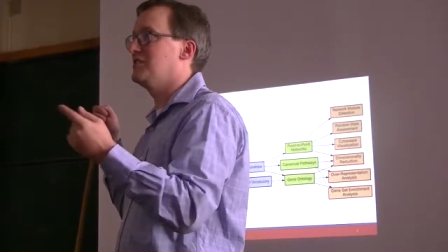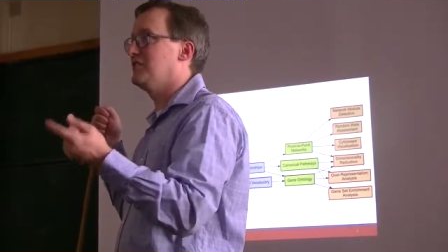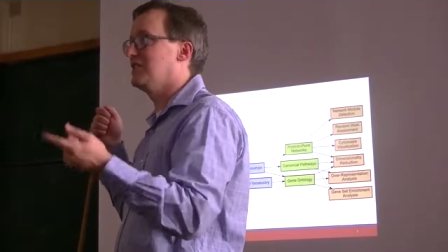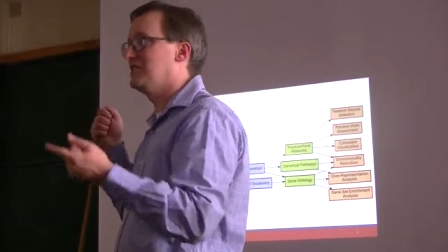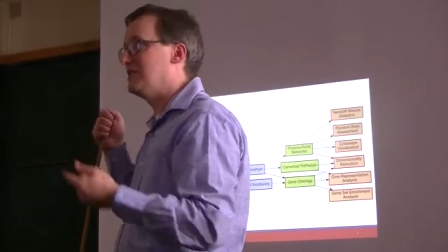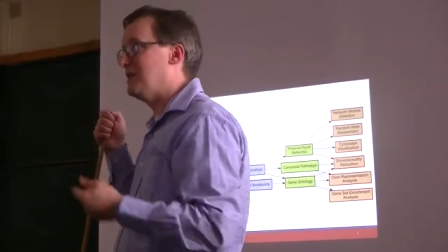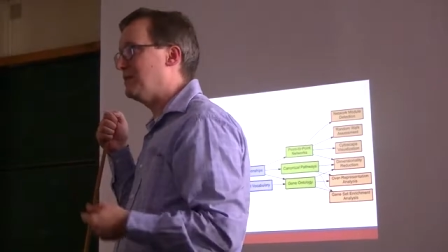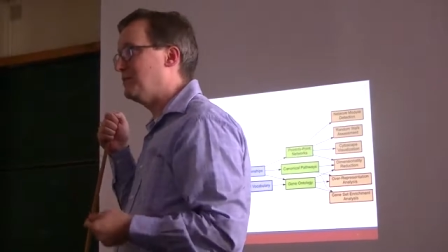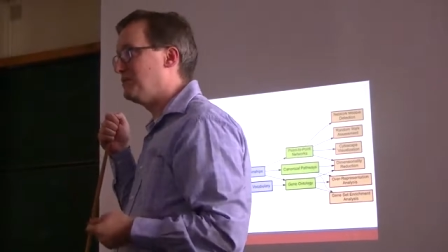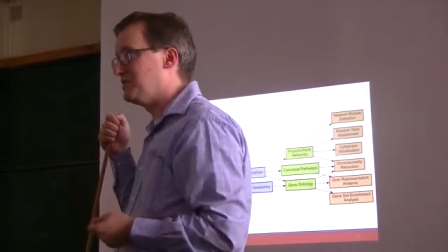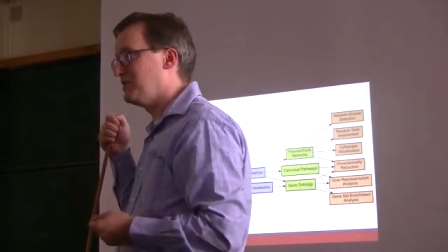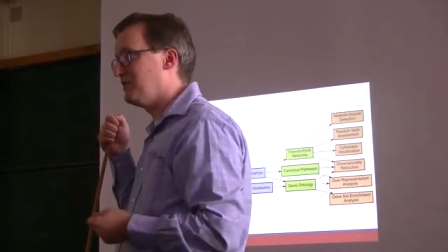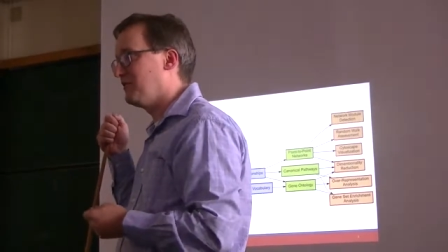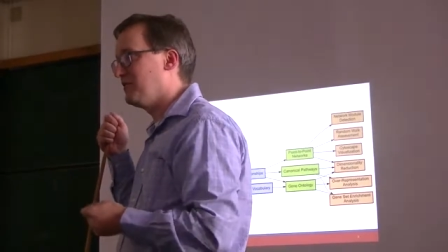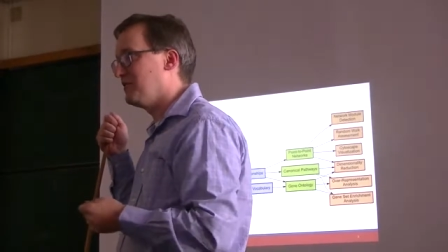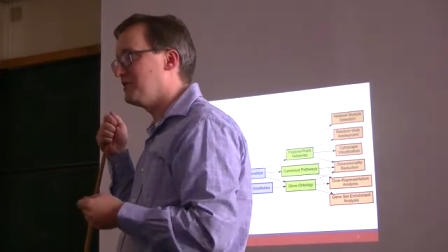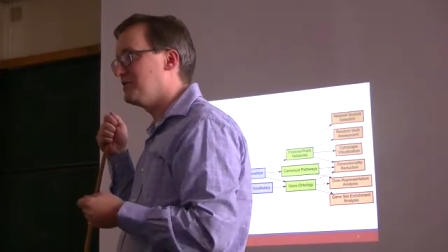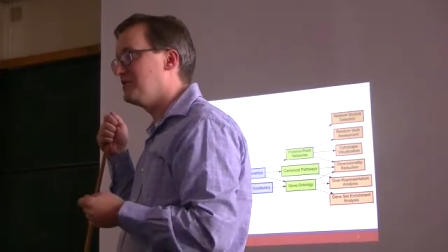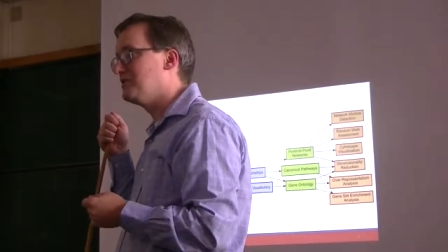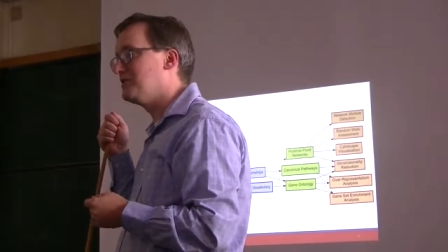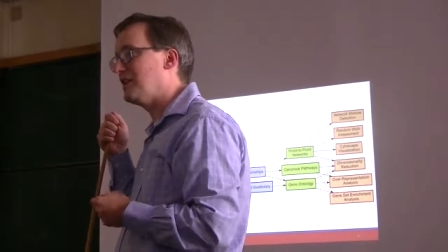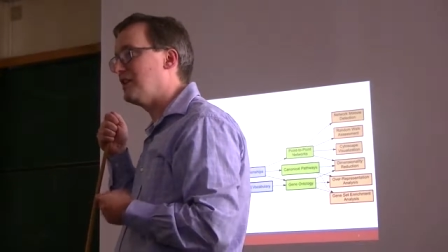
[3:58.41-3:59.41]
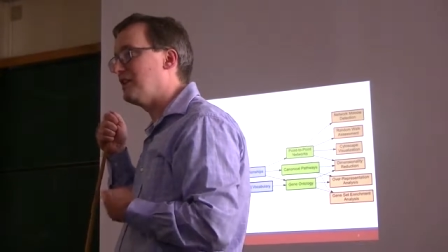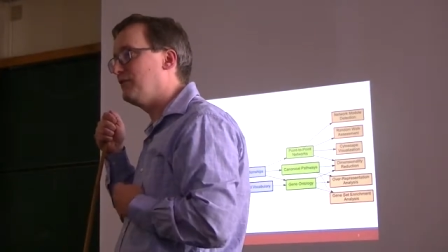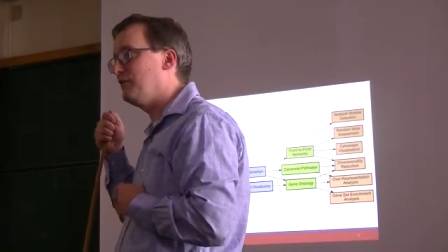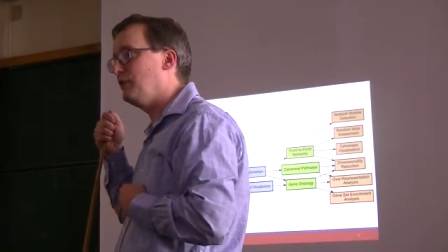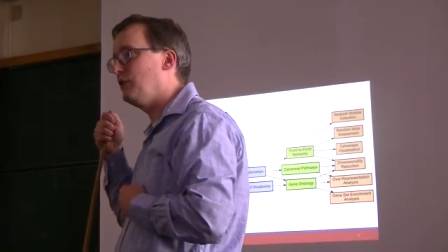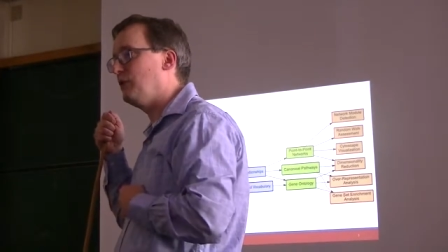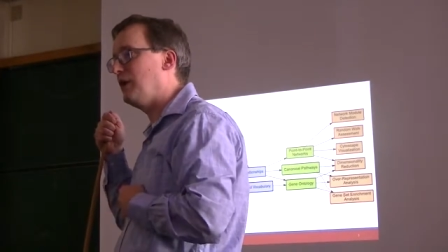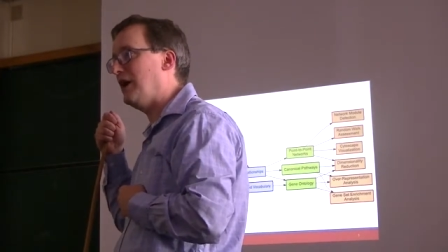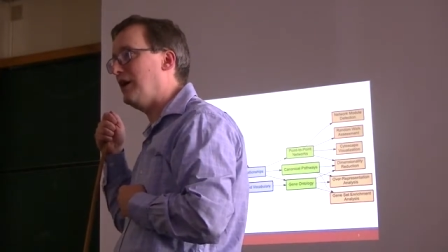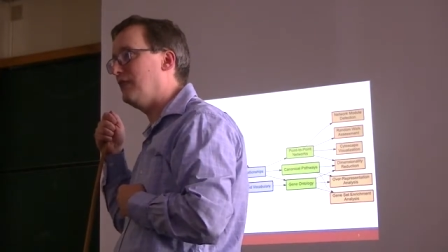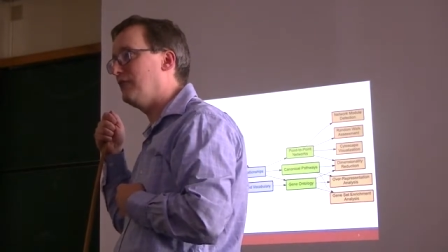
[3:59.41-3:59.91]
examples of this is that if you
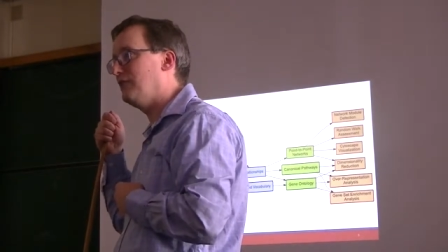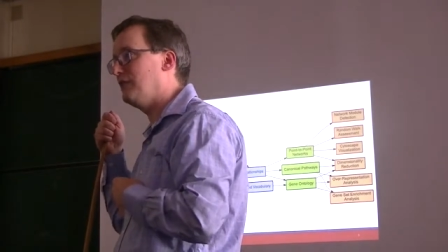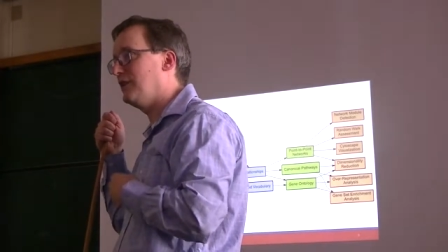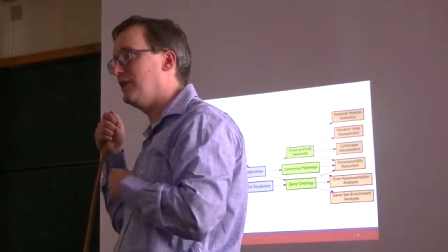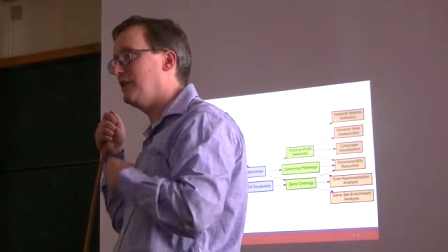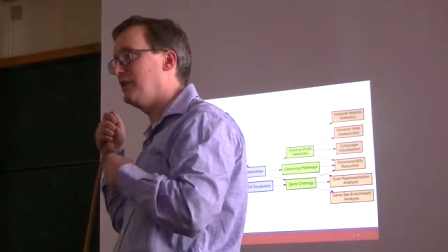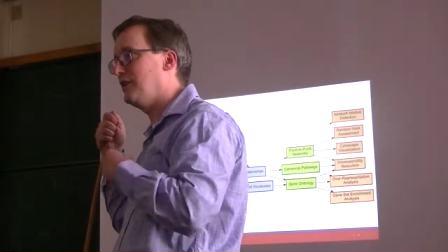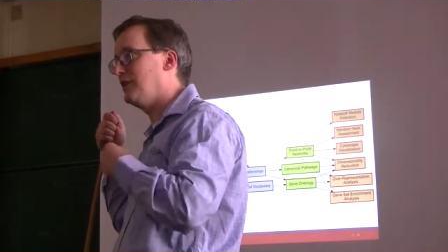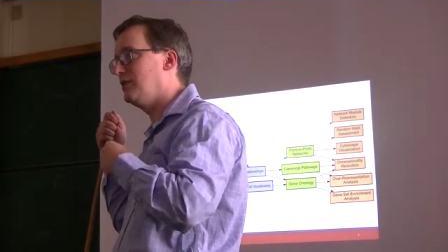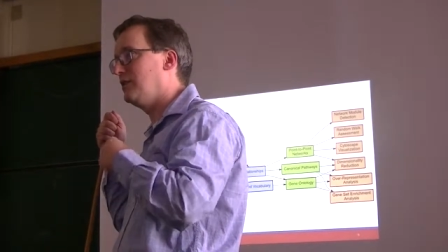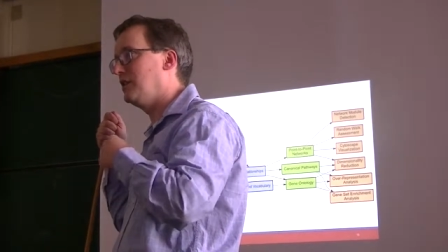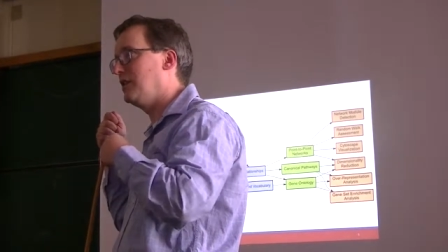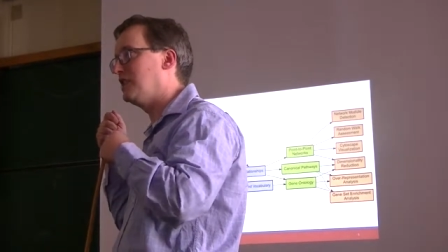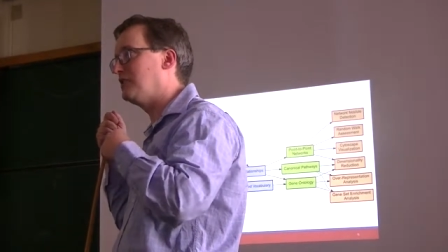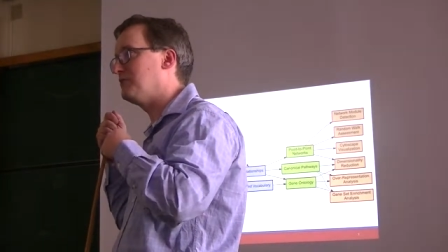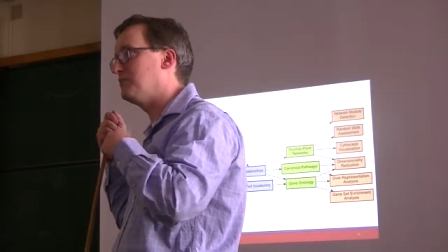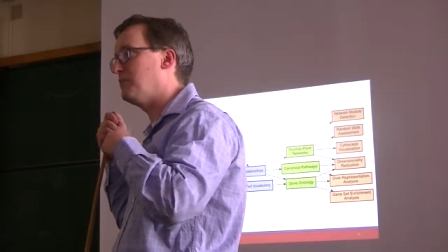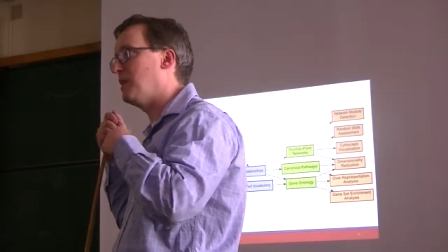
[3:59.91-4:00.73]
have a